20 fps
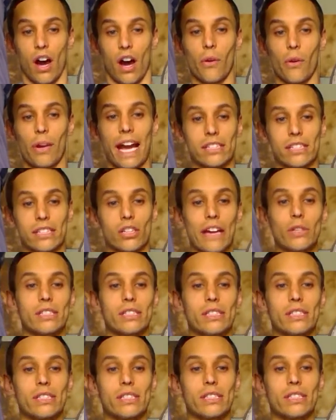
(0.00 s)
Okay, so
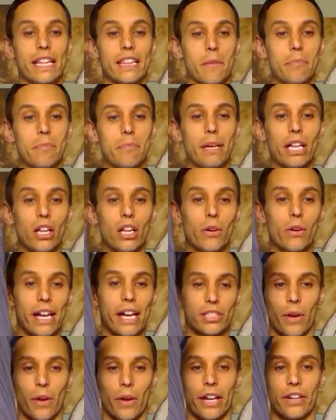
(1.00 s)
if you said the pillow
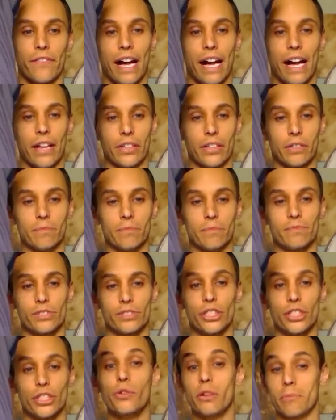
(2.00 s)
has greater volume,
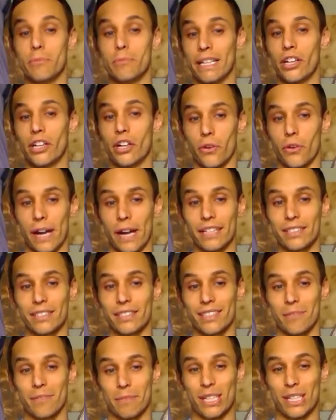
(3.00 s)
you would have been
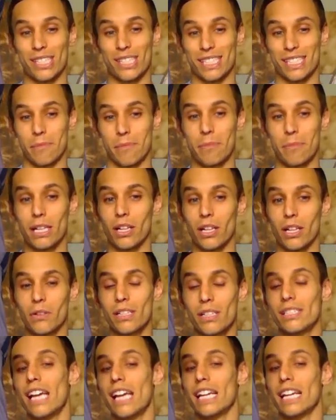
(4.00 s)
correct because the
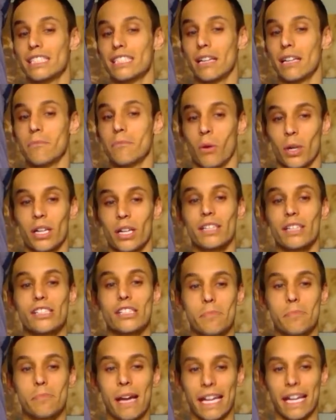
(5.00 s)
pillow takes up more
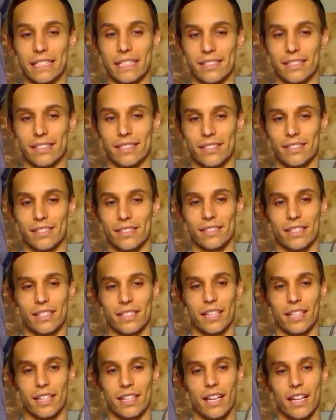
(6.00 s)
space.
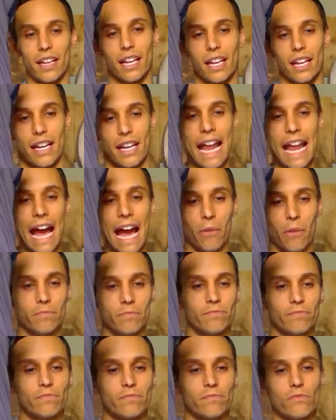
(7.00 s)
Now,
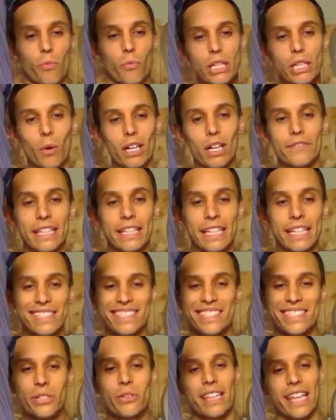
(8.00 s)
which one of
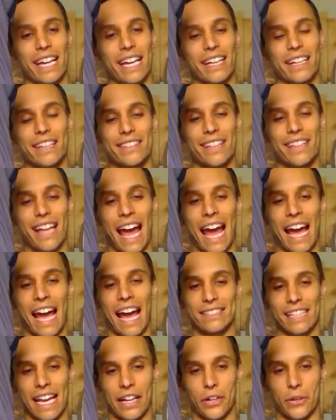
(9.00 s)
these do you think
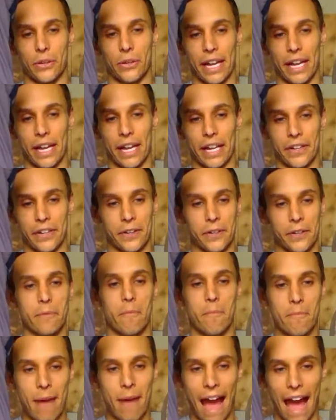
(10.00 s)
has a greater
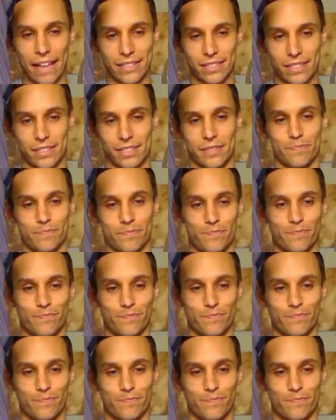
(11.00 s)
mass?